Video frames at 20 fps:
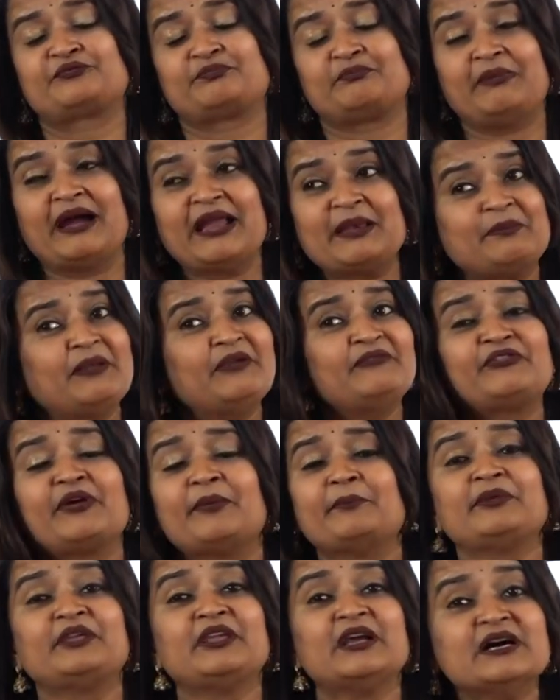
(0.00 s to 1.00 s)
might be
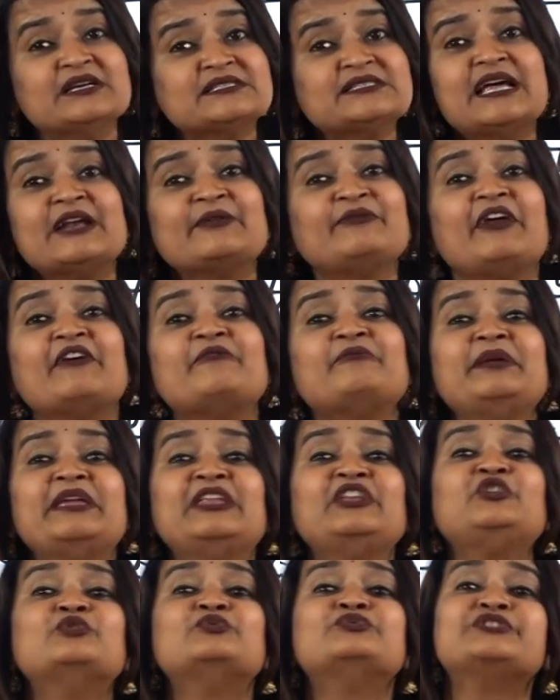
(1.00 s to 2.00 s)
from years that we have
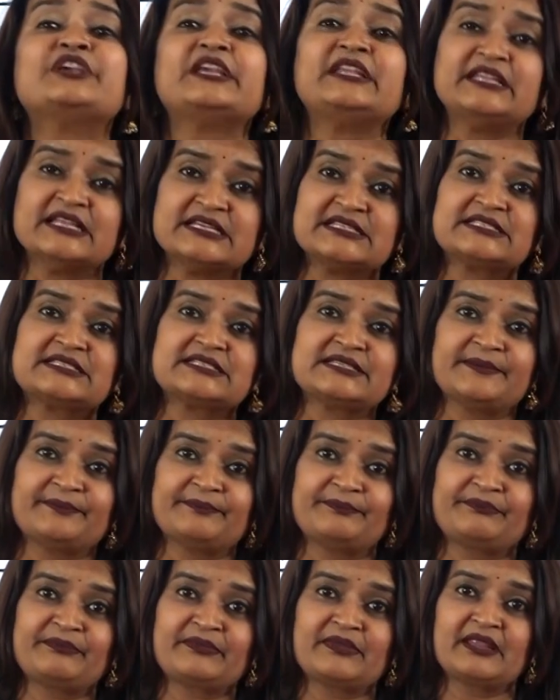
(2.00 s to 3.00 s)
been using this,
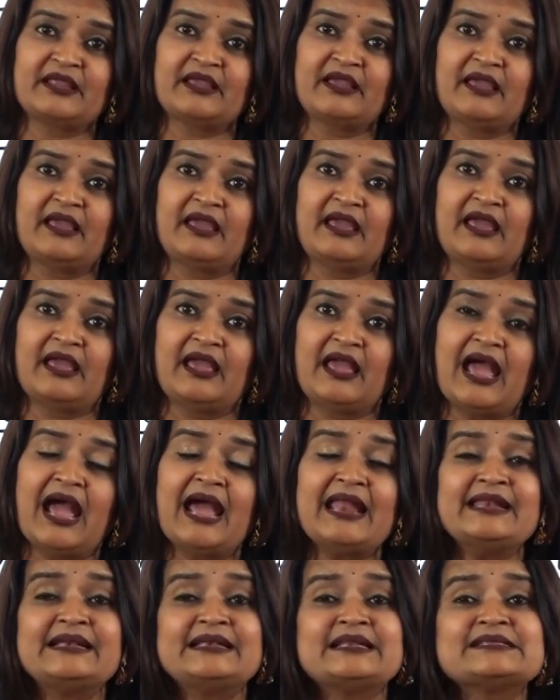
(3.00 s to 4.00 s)

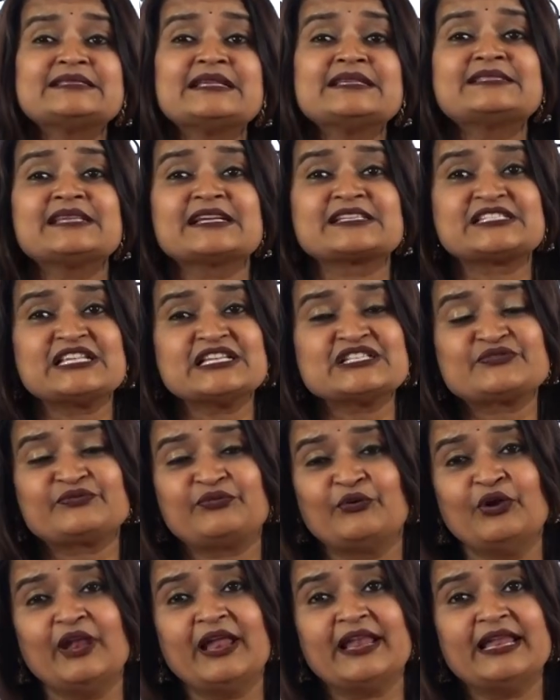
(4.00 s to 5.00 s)
and it is a
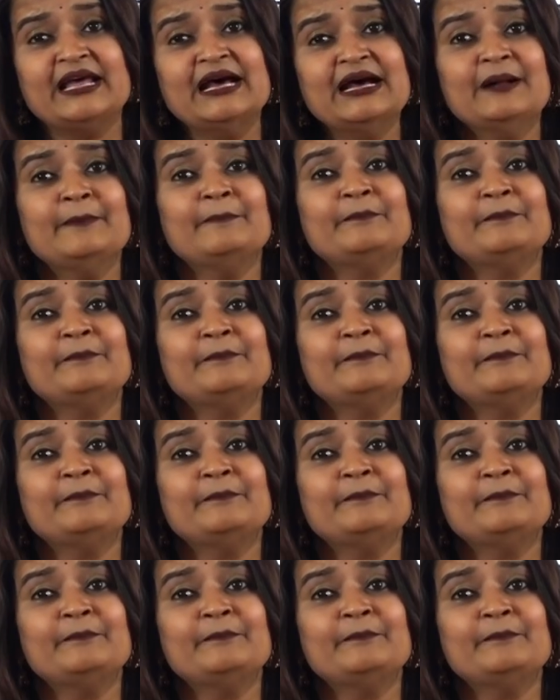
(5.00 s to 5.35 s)
successful and a